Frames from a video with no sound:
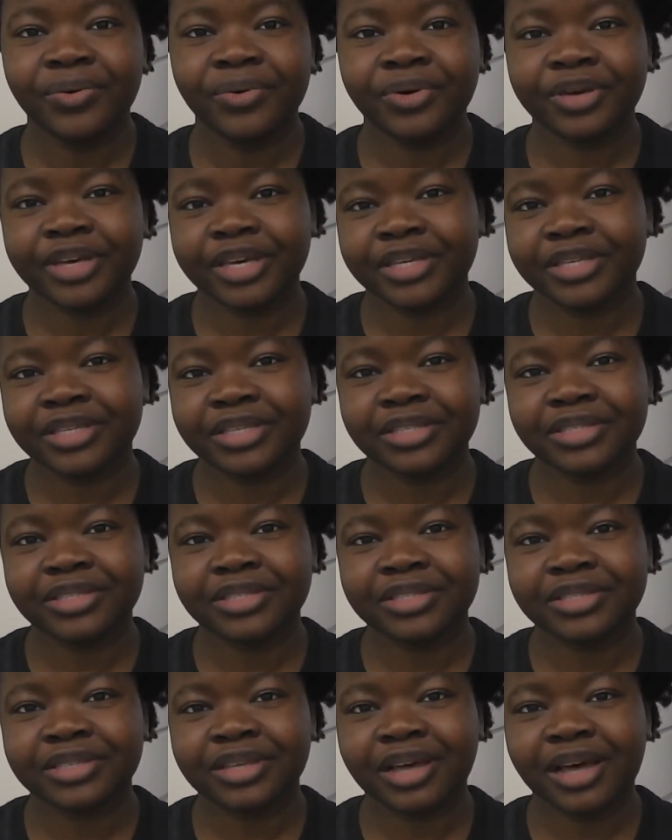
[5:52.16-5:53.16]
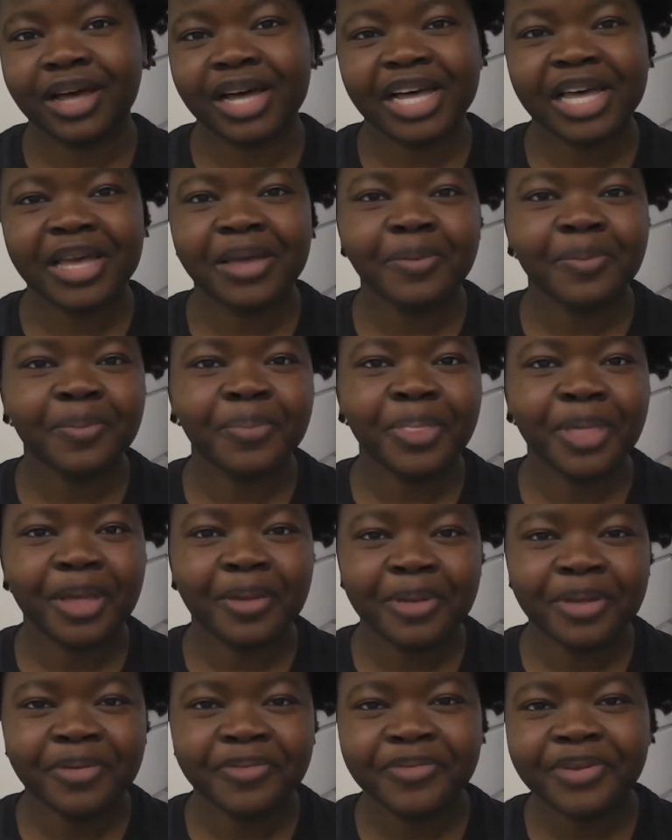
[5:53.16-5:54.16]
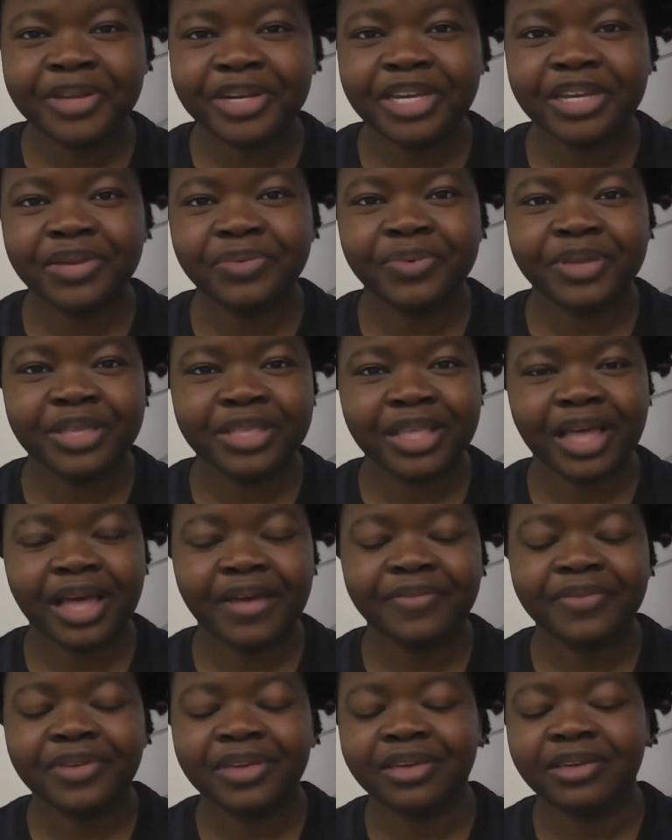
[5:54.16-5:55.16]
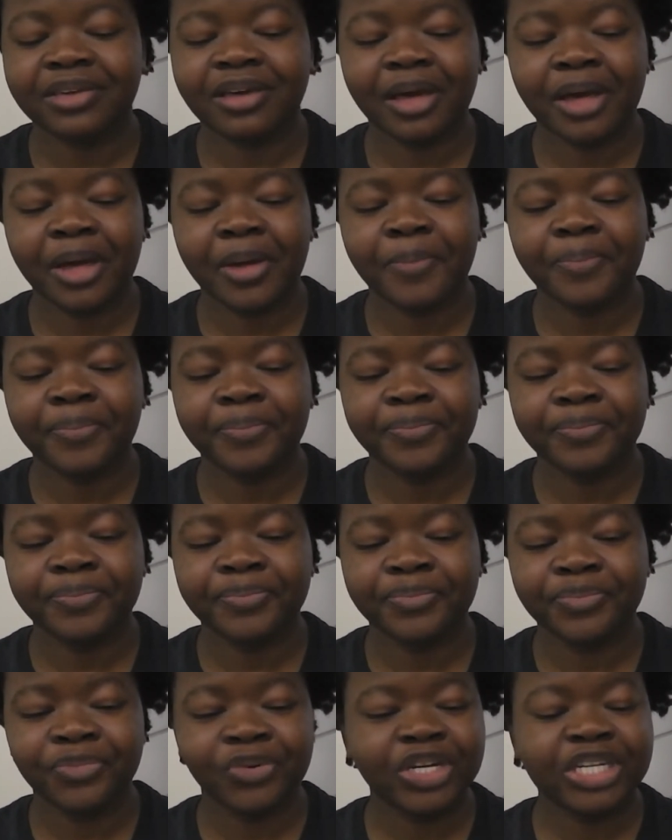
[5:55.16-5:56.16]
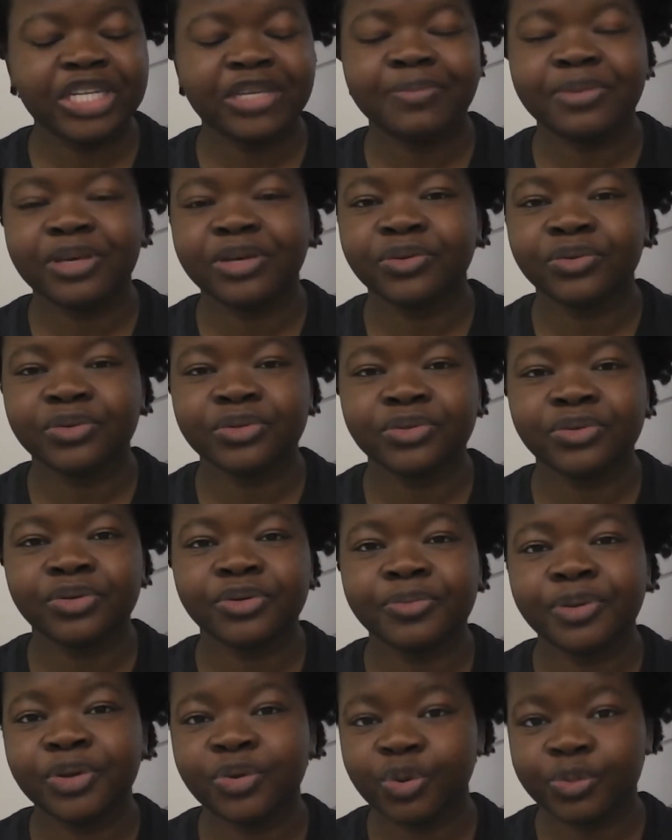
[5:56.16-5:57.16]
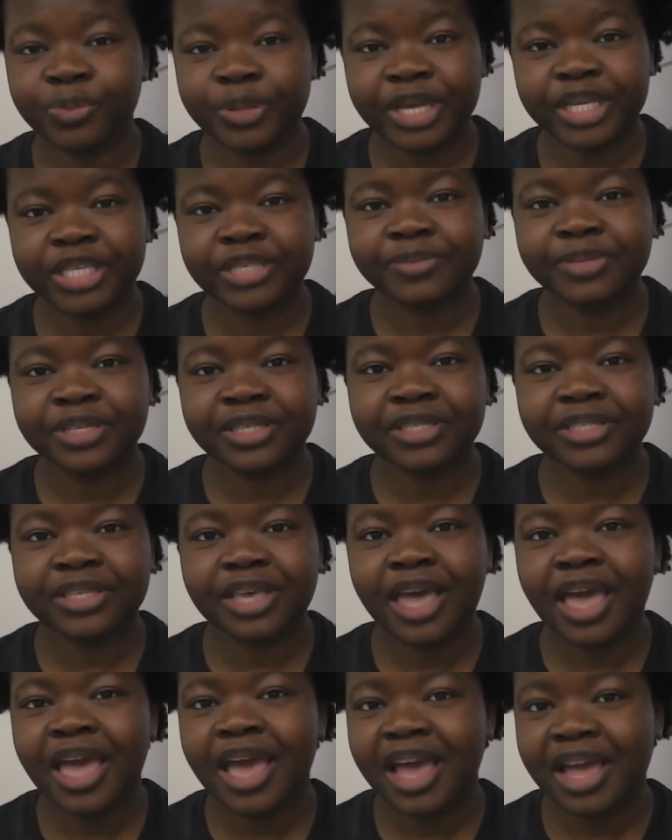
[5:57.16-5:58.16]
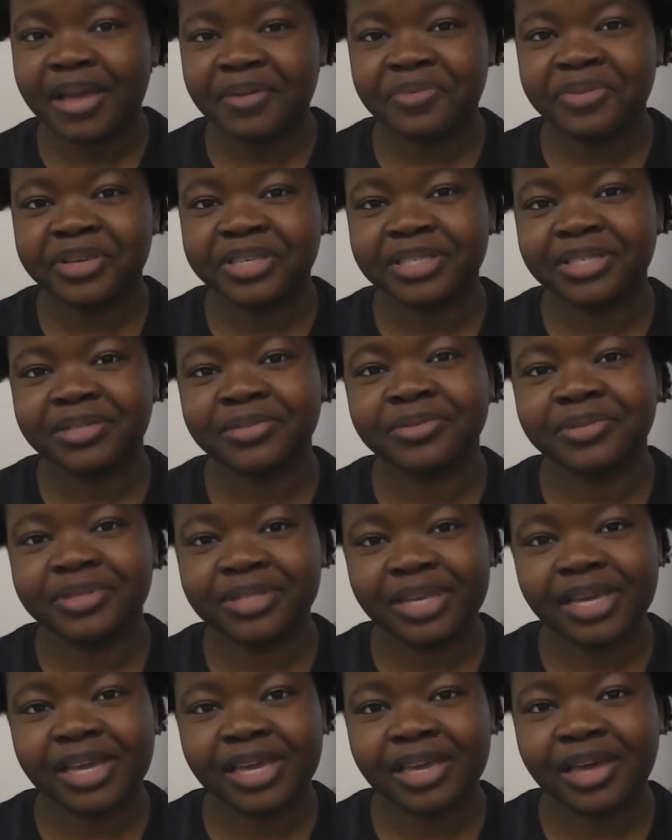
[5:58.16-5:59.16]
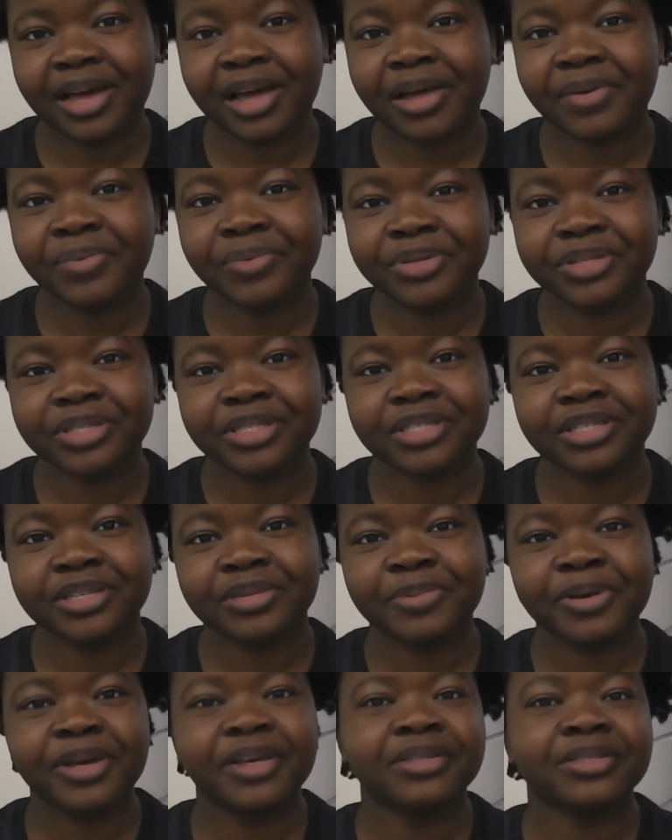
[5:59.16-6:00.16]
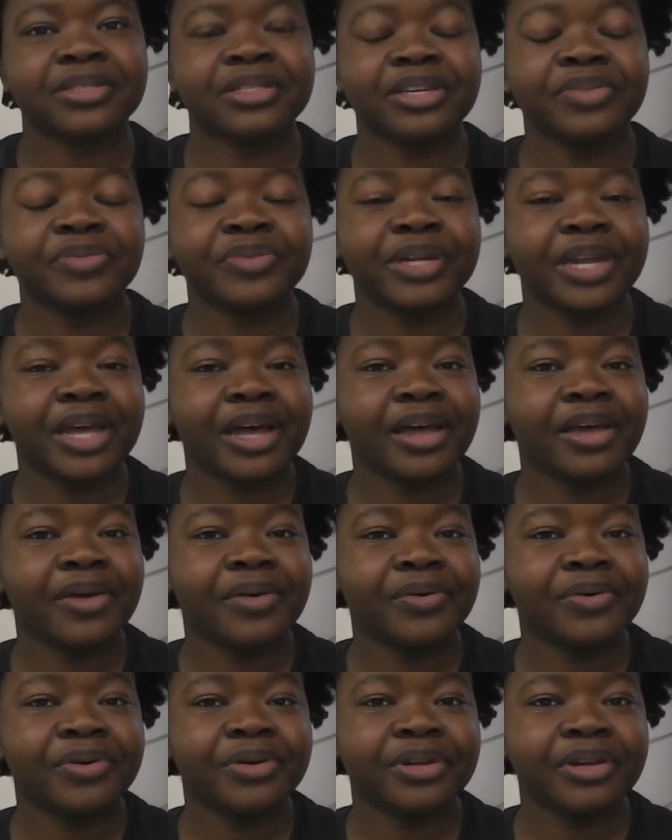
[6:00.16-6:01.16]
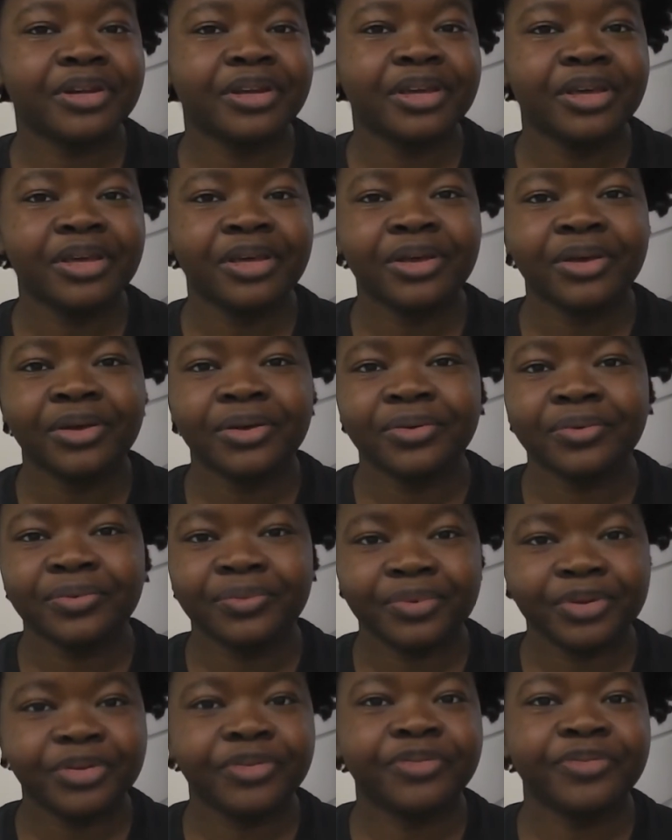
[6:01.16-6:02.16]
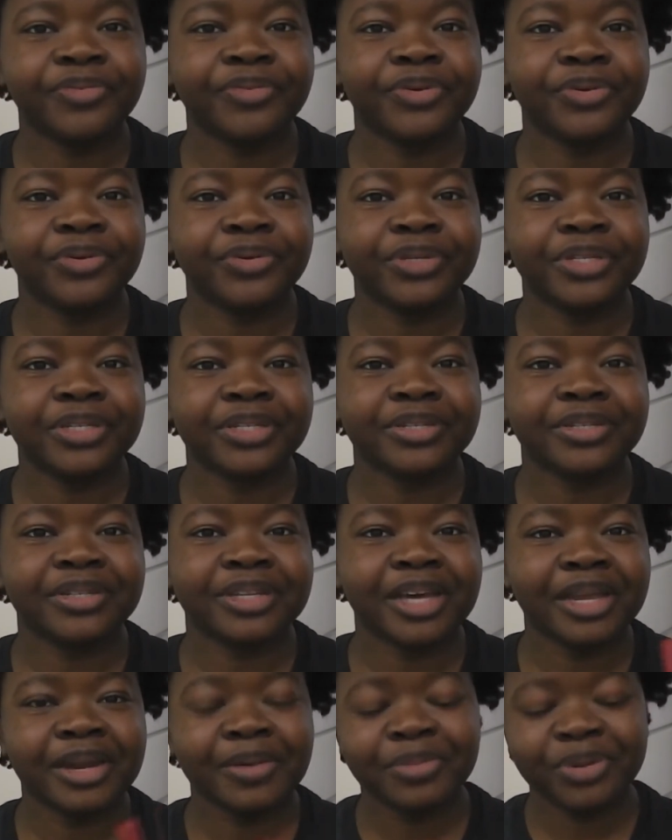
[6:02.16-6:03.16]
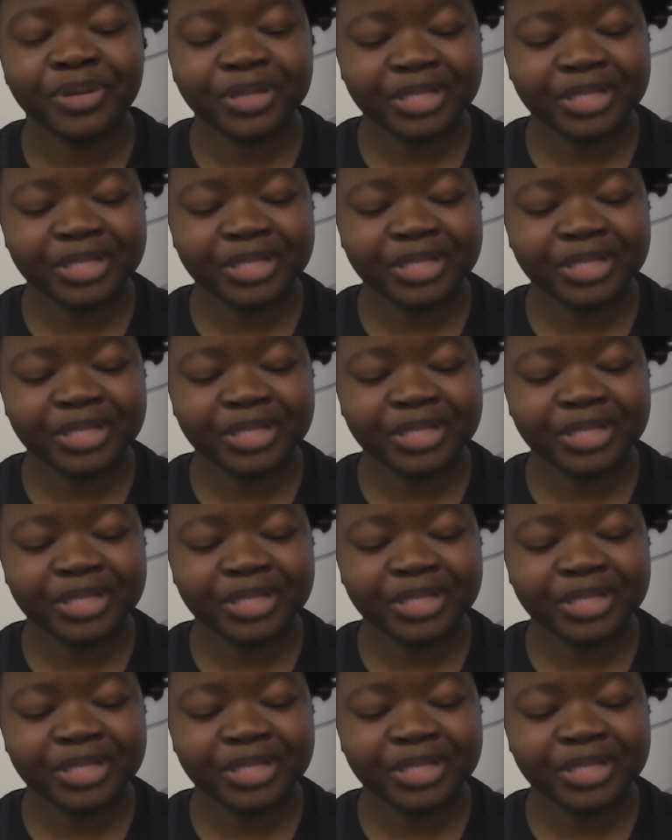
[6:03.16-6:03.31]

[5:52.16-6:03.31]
because I'm a bit funny with having ready meals or meal replacements every single day. I want to personally rely on real food. And I'm not